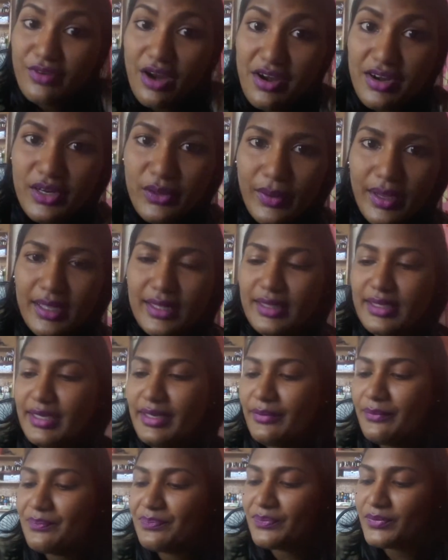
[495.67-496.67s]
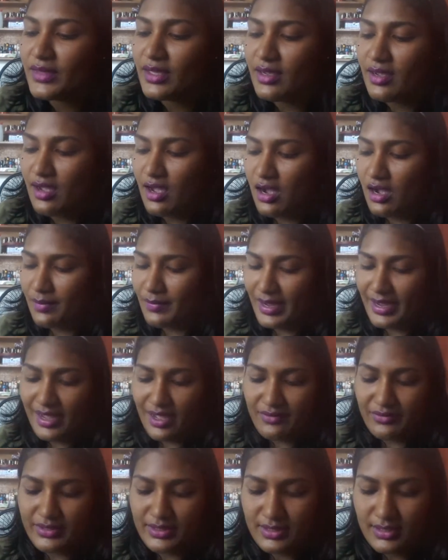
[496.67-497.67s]
very quickly, I
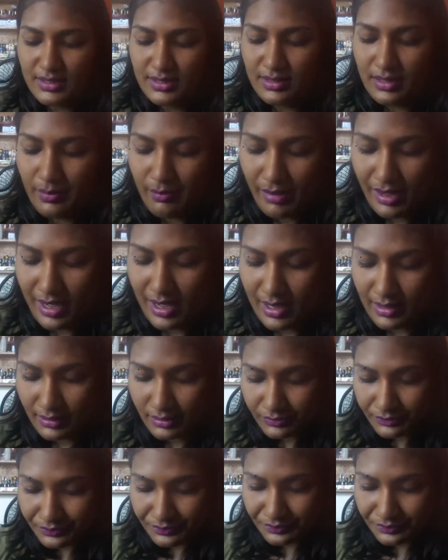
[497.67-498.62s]
have it in a bag.